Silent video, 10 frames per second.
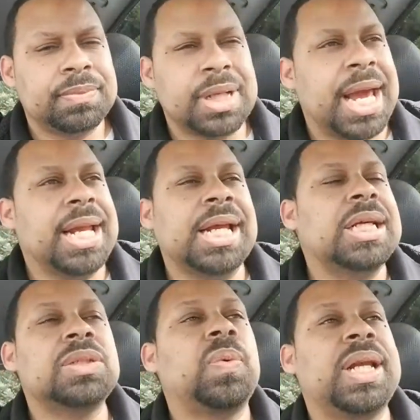And it
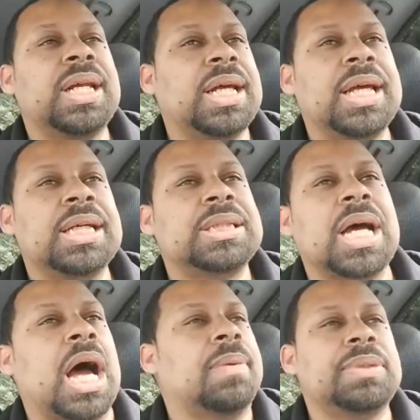is what it is.
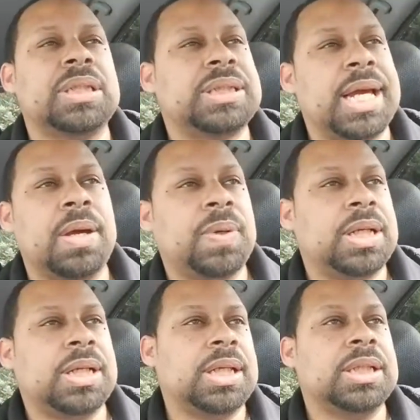I'm just saying what
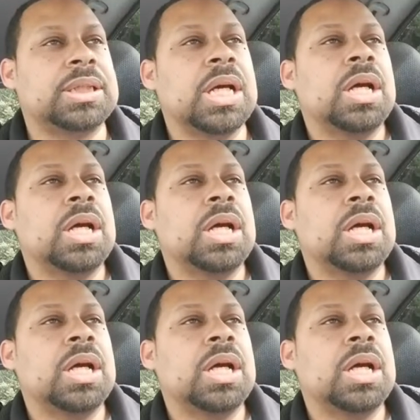it is.